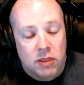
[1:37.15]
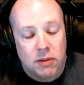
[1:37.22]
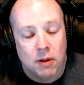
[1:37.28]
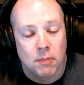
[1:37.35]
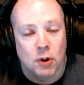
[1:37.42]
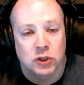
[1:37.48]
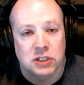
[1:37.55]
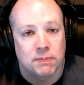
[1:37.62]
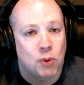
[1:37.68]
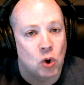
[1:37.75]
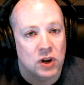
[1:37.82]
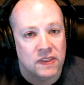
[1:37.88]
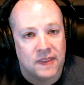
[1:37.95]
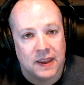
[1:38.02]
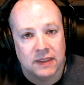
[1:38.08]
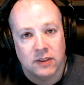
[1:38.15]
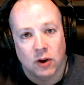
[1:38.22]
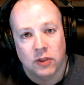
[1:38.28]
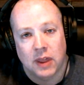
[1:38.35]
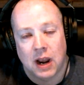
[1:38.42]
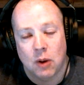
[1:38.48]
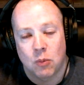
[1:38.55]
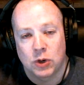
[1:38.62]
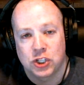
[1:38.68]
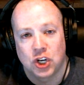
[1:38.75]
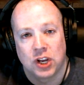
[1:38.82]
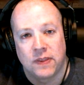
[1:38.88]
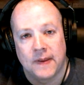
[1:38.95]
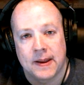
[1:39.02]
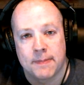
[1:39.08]
The most important thing, though, that I want you
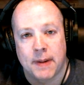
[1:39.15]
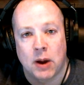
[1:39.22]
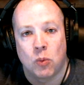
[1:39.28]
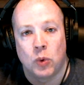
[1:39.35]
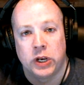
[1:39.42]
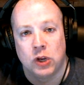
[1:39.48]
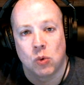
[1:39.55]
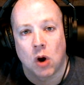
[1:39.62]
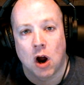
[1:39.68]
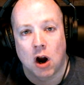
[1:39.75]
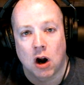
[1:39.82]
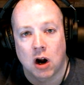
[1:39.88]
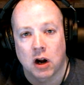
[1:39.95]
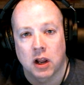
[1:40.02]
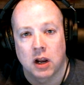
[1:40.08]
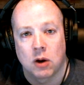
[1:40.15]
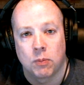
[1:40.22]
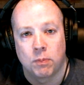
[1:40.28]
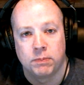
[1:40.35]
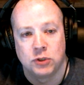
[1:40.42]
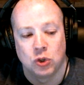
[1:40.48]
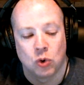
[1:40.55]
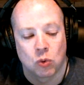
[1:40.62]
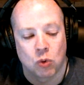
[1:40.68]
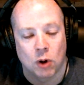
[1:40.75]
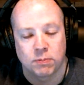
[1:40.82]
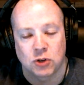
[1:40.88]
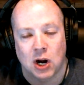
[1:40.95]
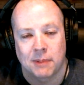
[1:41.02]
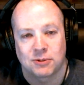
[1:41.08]
to think about when you are going to do a
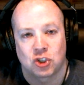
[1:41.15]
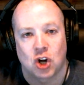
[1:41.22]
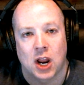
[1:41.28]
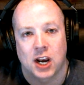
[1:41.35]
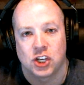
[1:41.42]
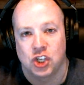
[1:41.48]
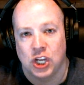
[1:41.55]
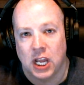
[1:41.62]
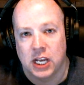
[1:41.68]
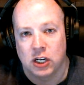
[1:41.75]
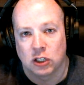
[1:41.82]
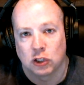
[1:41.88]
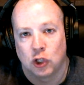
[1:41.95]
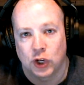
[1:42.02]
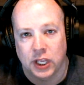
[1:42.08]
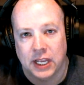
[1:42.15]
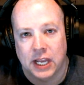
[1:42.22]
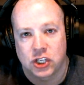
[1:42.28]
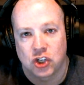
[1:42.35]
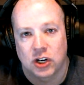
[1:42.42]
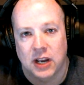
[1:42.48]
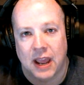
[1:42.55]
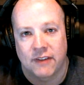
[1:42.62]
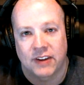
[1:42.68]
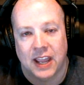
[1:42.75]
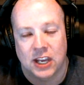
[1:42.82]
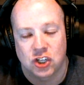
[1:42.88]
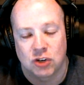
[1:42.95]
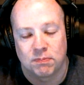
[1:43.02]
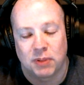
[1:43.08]
rope drop strategy and you're looking at your
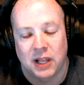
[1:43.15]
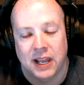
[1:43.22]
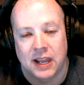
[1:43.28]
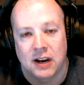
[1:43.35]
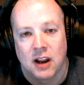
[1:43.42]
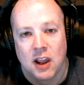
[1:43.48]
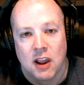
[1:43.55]
navigation plan